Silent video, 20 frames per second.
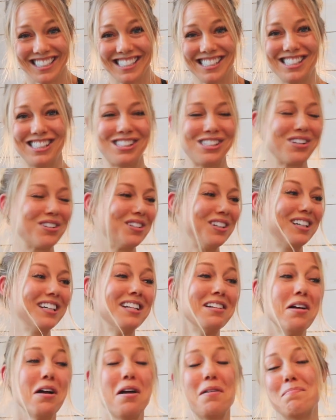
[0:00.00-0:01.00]
so
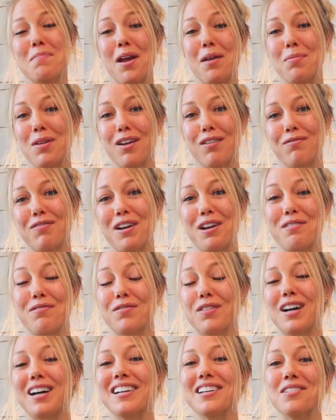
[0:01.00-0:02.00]
maybe if I
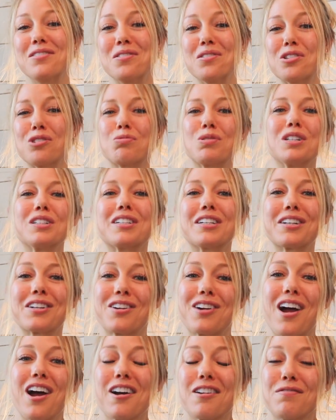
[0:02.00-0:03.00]
fly a nose wheel
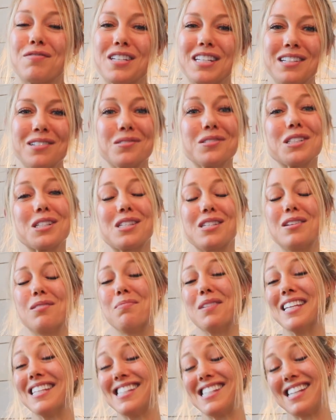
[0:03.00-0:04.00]
aircraft, it will
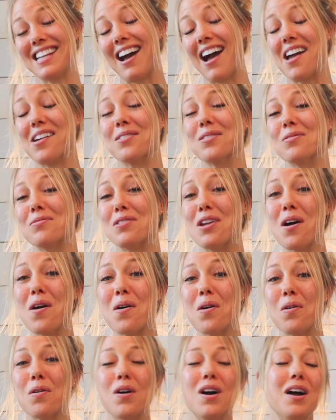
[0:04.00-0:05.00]
seem easy. I don't
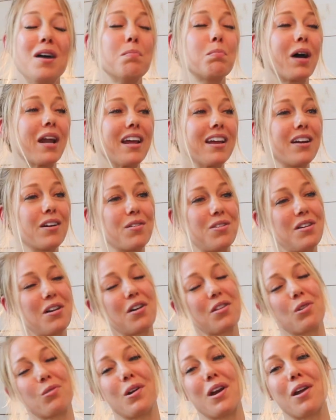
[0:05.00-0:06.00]
know, but I hear the
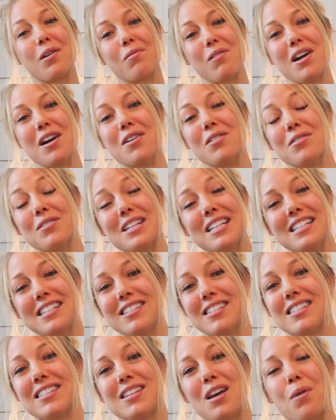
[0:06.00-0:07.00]
other way around
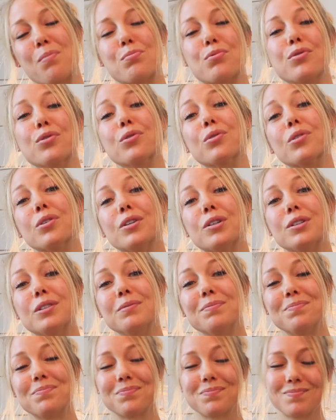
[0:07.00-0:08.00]
is brutal,
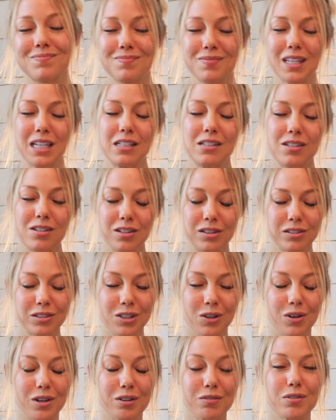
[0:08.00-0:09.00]

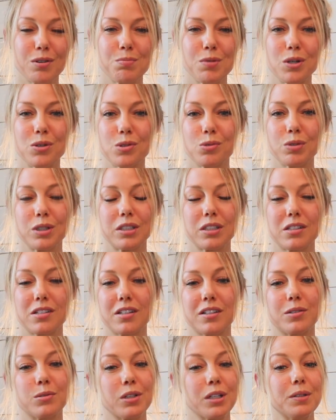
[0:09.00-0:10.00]
going from nose wheel to
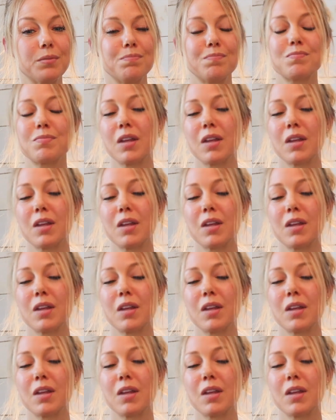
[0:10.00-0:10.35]
tail wheel.